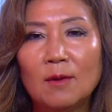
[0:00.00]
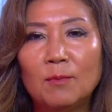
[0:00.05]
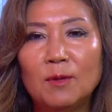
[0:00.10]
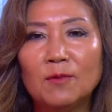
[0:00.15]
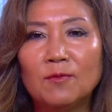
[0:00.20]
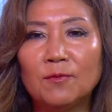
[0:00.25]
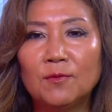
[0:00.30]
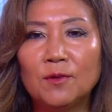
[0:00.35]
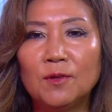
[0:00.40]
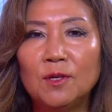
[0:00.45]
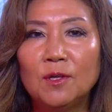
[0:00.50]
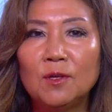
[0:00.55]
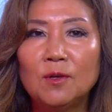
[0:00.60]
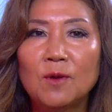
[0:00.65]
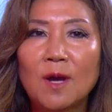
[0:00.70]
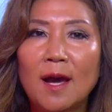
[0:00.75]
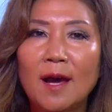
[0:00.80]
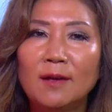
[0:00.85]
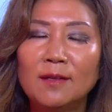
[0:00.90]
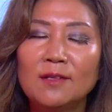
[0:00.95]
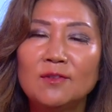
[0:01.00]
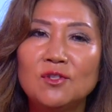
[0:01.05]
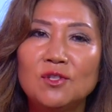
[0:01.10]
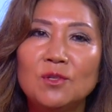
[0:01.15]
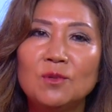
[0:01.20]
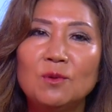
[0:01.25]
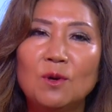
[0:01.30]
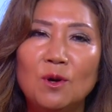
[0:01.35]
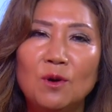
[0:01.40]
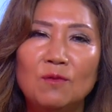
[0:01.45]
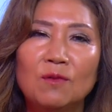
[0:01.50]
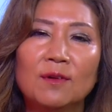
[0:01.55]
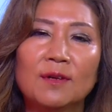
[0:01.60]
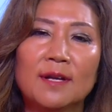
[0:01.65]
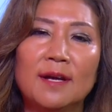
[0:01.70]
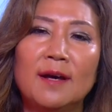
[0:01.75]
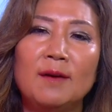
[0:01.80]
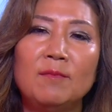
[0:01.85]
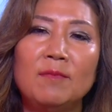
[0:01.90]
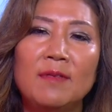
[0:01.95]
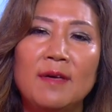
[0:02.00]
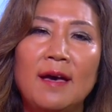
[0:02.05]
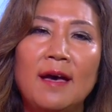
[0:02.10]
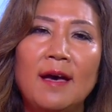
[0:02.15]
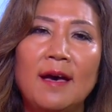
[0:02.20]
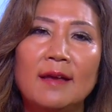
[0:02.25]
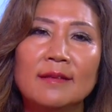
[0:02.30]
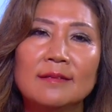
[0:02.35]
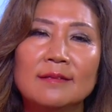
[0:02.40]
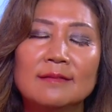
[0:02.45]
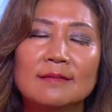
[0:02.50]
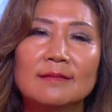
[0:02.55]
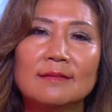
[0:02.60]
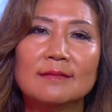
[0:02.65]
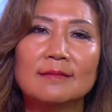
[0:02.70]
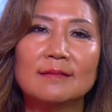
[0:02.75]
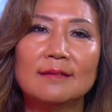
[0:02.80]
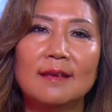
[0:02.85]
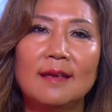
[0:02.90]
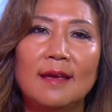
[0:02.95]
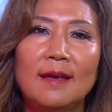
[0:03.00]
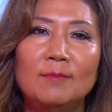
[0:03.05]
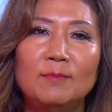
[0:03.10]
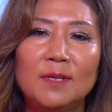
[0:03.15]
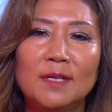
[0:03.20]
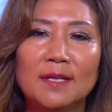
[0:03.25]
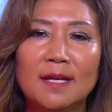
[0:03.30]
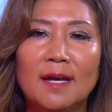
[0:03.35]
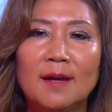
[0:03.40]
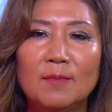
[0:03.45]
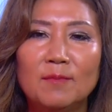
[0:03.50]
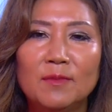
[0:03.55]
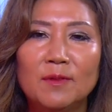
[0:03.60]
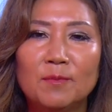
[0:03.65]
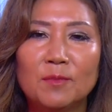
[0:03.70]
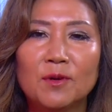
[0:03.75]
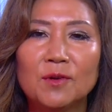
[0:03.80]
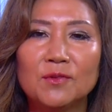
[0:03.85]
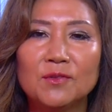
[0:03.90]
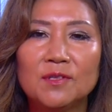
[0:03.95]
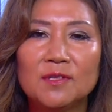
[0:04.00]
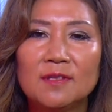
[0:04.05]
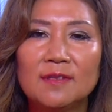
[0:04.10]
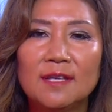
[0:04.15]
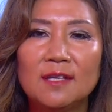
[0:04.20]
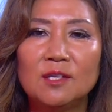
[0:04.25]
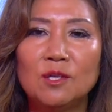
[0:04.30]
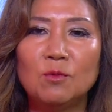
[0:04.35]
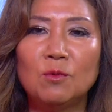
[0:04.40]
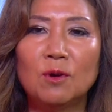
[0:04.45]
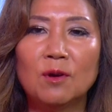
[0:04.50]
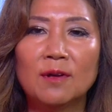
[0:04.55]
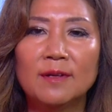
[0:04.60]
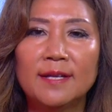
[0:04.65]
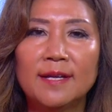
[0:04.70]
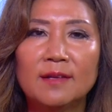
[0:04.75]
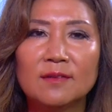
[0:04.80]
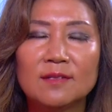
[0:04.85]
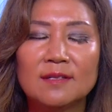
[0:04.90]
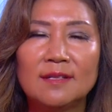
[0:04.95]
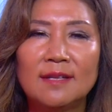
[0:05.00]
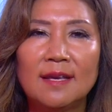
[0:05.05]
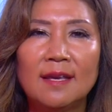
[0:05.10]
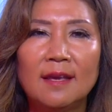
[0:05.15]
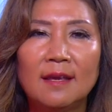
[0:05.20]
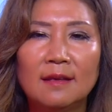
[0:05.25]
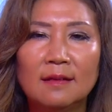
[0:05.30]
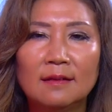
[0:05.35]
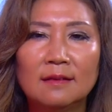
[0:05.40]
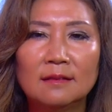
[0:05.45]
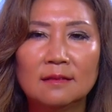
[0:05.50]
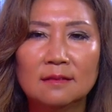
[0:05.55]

But for you, how did you overcome that and become the person that you are now today?